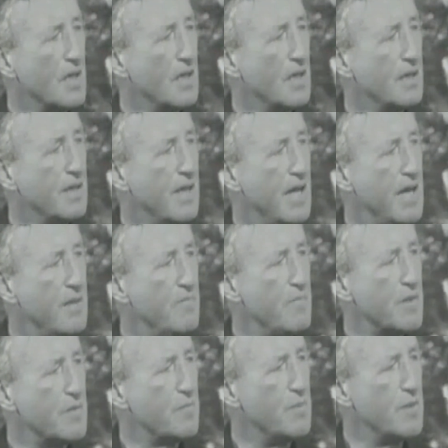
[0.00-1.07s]
a name
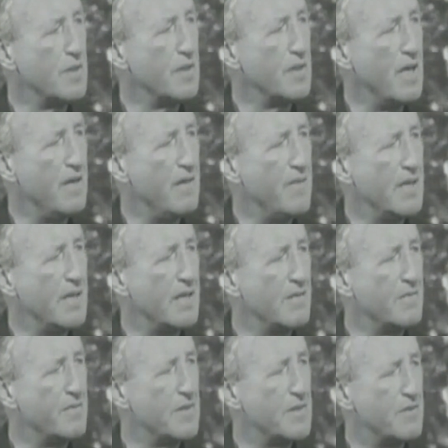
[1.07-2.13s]
which wouldn't have any
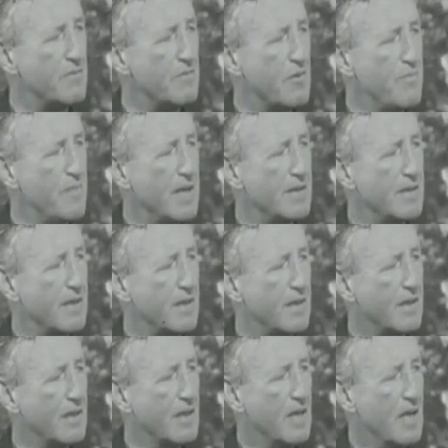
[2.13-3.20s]
of this romantic
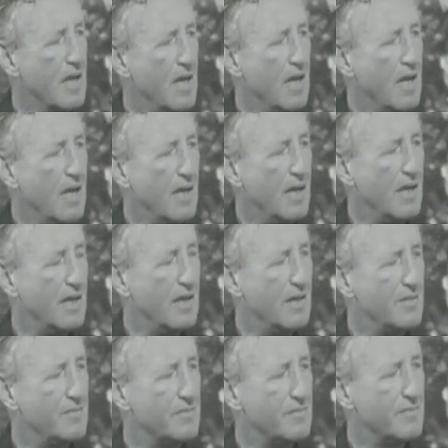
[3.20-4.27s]

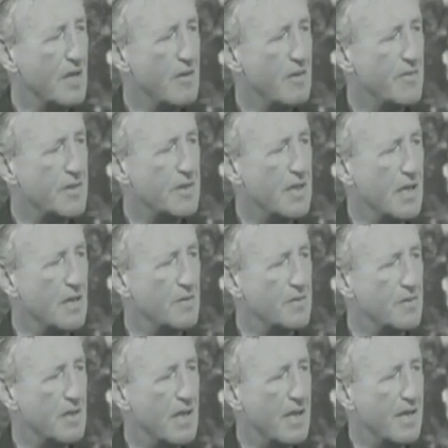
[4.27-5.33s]
uh,
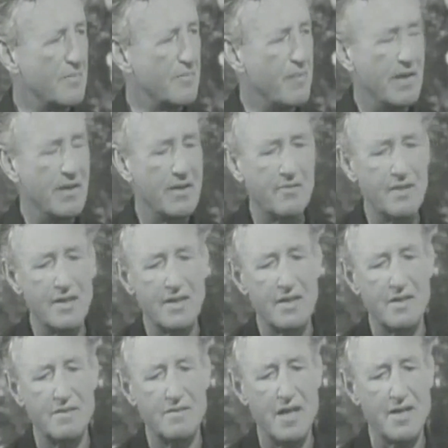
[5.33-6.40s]
overtones like Peregrine
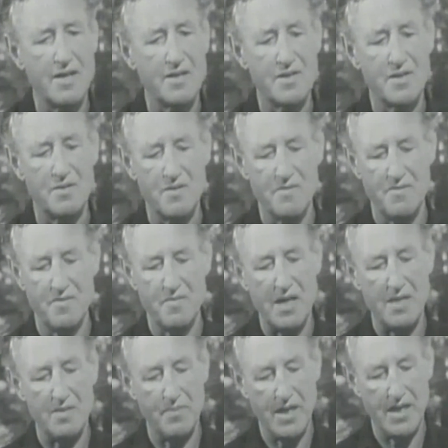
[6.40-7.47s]
Carruthers or whatever it
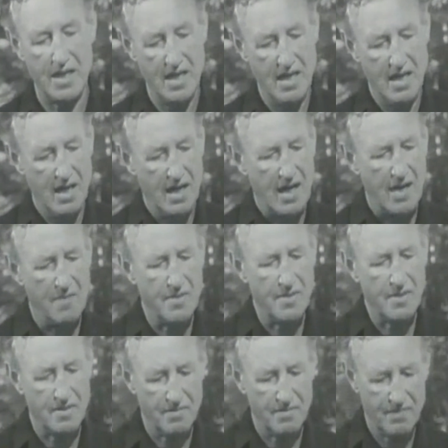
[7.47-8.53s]
might be. I
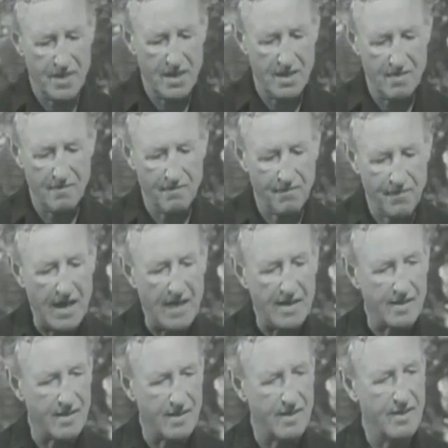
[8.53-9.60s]
wanted a really
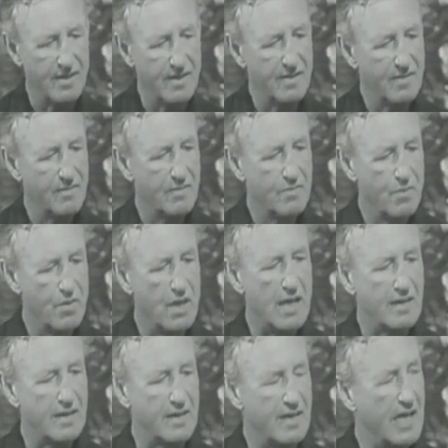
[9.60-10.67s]
flat,
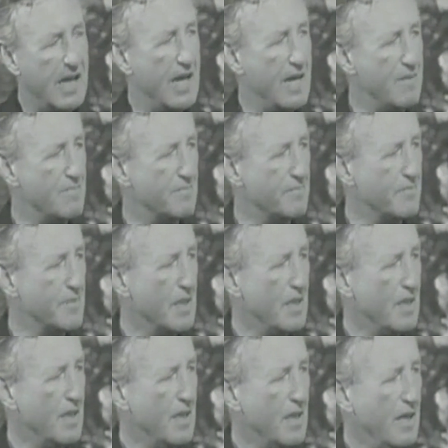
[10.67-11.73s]
quiet name.
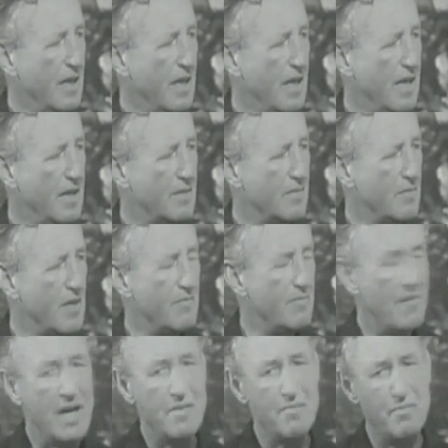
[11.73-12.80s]
And one of my